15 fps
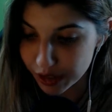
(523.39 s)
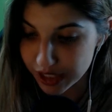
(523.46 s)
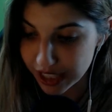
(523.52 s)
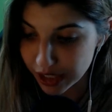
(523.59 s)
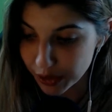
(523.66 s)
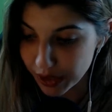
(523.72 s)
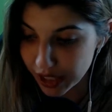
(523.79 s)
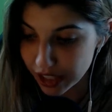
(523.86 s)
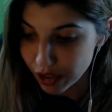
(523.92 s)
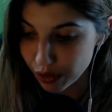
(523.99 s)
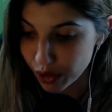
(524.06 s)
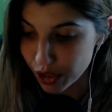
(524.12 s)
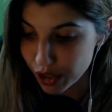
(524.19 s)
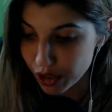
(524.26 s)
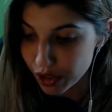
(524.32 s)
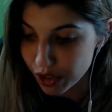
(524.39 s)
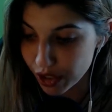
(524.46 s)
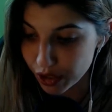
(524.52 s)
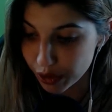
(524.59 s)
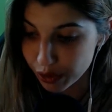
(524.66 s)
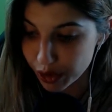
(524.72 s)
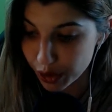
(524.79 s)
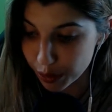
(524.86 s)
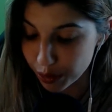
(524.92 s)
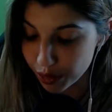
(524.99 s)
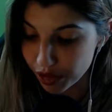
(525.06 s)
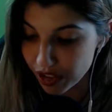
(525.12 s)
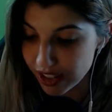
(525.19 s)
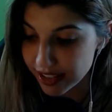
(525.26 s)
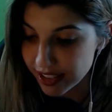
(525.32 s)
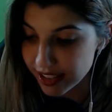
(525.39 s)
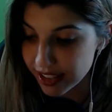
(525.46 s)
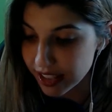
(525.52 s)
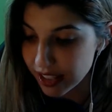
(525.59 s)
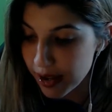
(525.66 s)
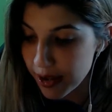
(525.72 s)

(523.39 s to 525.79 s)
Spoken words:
decorated for the start-of-term feast.